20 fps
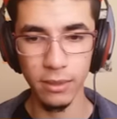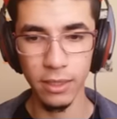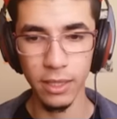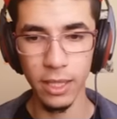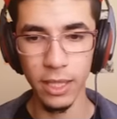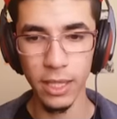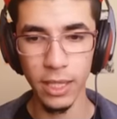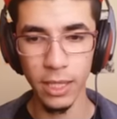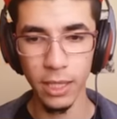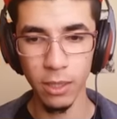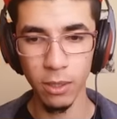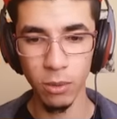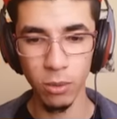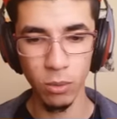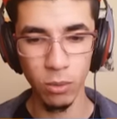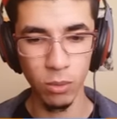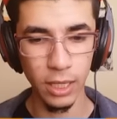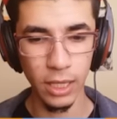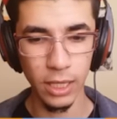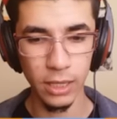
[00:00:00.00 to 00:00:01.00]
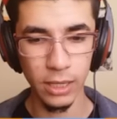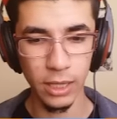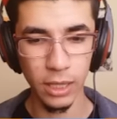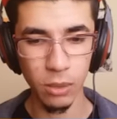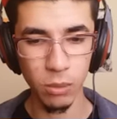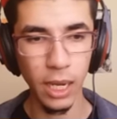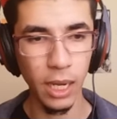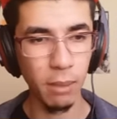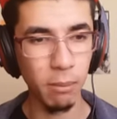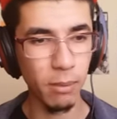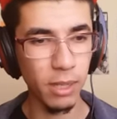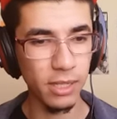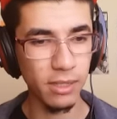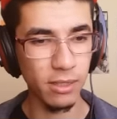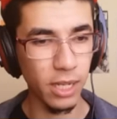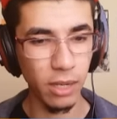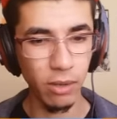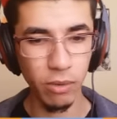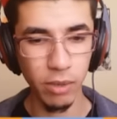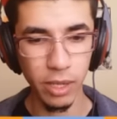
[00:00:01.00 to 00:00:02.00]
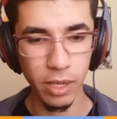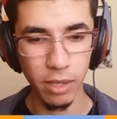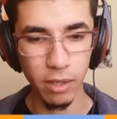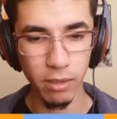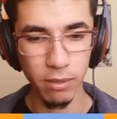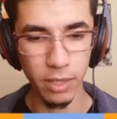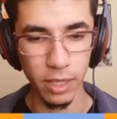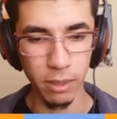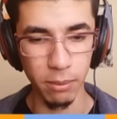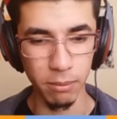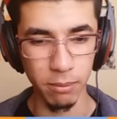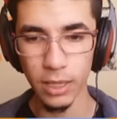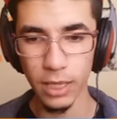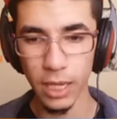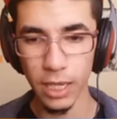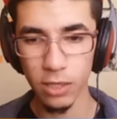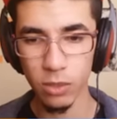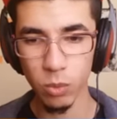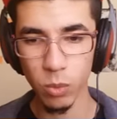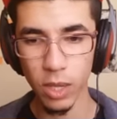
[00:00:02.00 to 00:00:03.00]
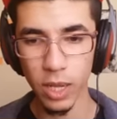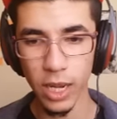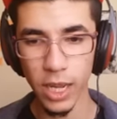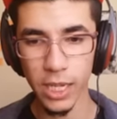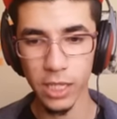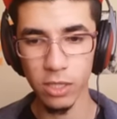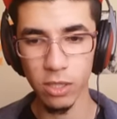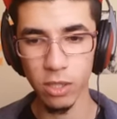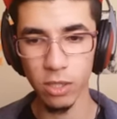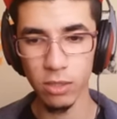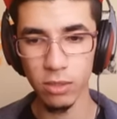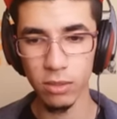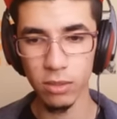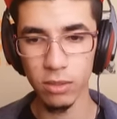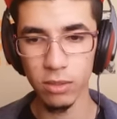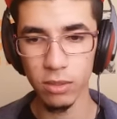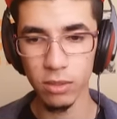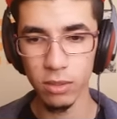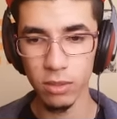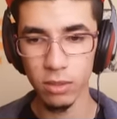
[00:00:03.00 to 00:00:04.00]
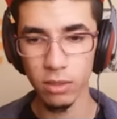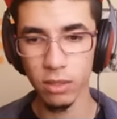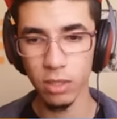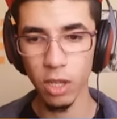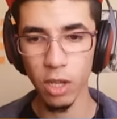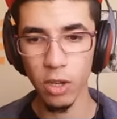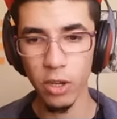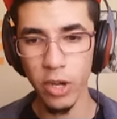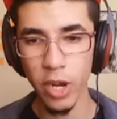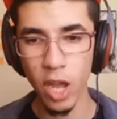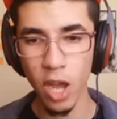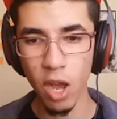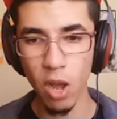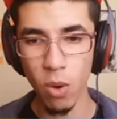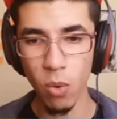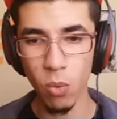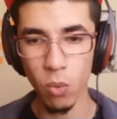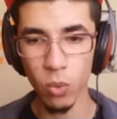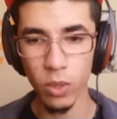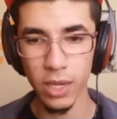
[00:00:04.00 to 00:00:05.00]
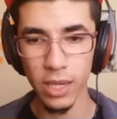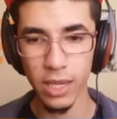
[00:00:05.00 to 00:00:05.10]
Now, I think I must get rid of him. That's what I thought. Oh no.